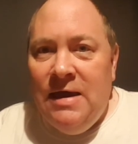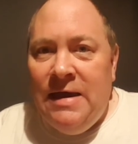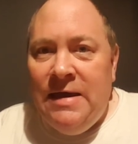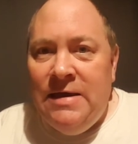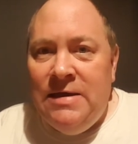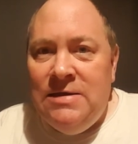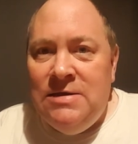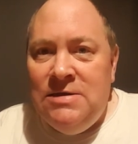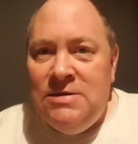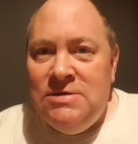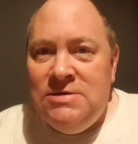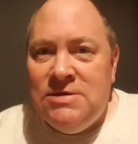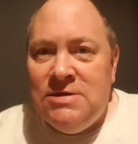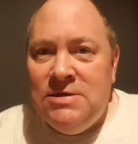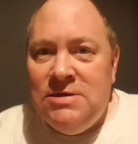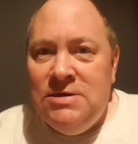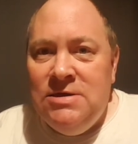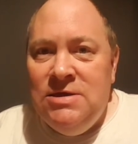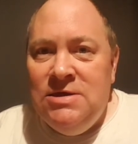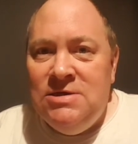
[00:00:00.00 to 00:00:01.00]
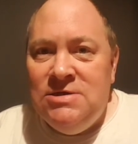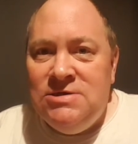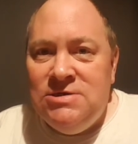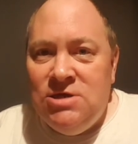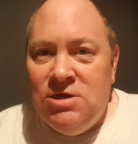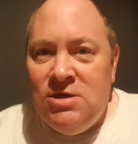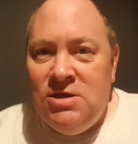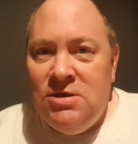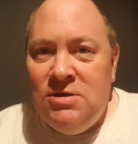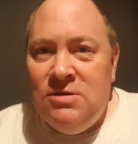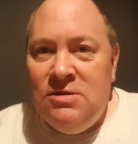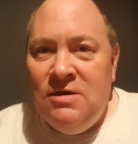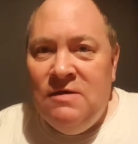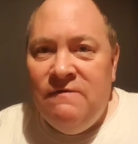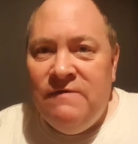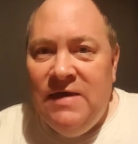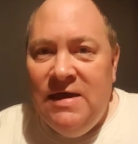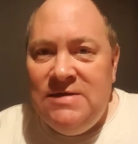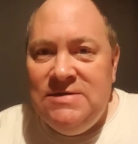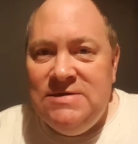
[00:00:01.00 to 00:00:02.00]
And you're certain
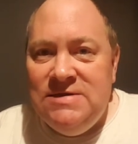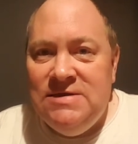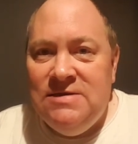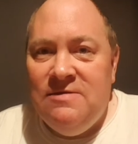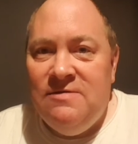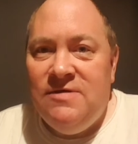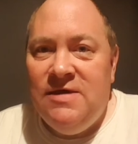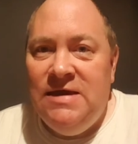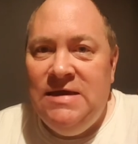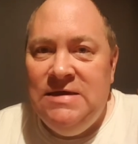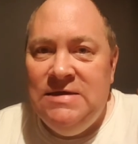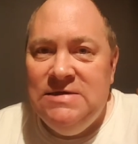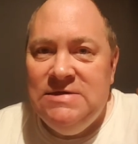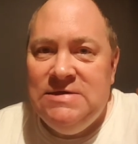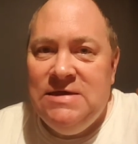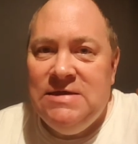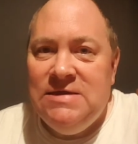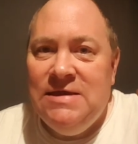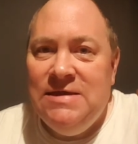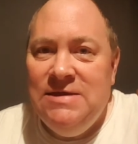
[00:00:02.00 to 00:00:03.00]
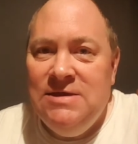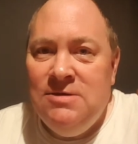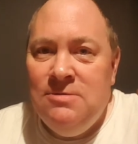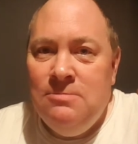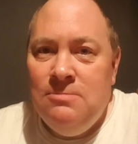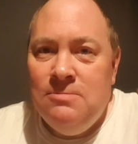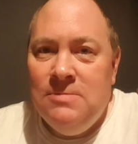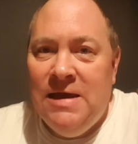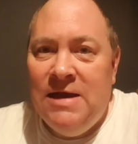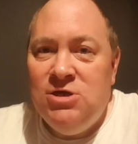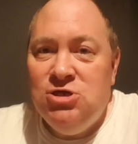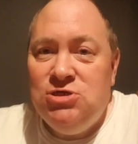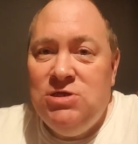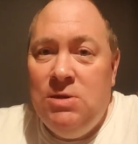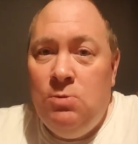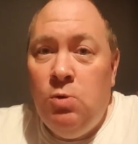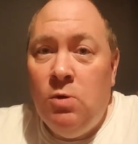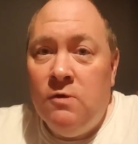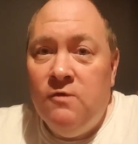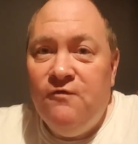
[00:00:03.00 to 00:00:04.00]
of getting things that you
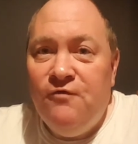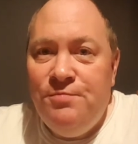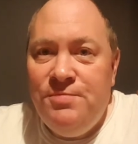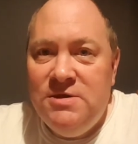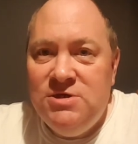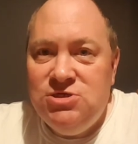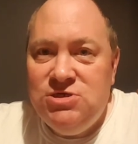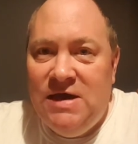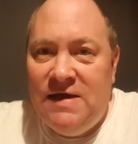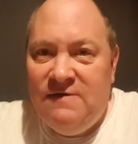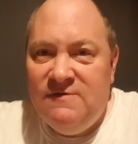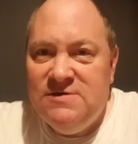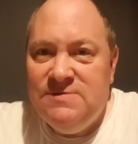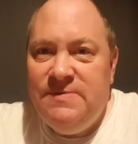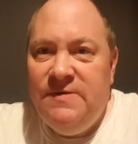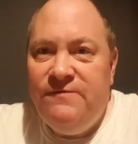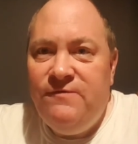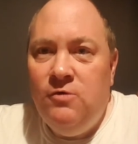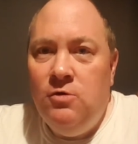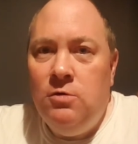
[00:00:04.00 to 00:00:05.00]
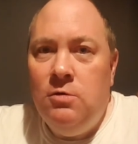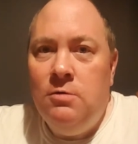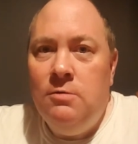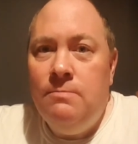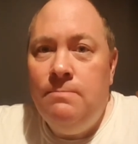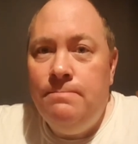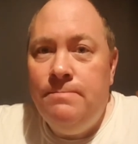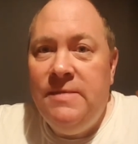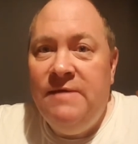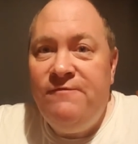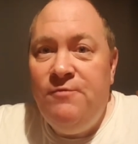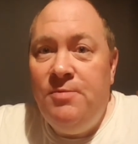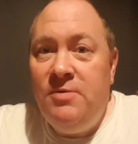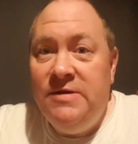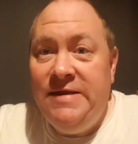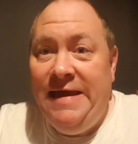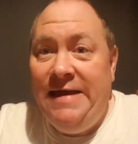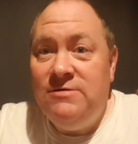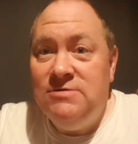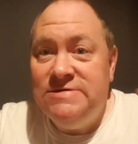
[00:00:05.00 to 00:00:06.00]
actually want from the shelves before
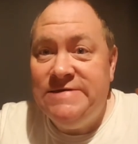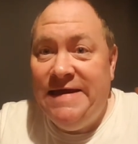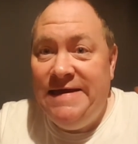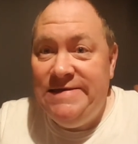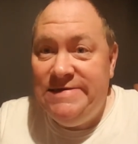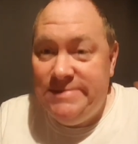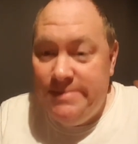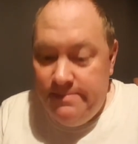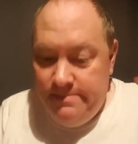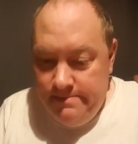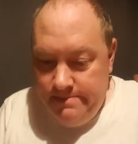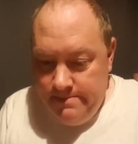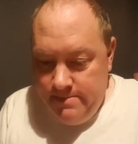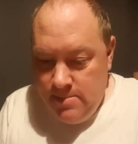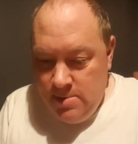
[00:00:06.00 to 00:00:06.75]
everybody else gets them.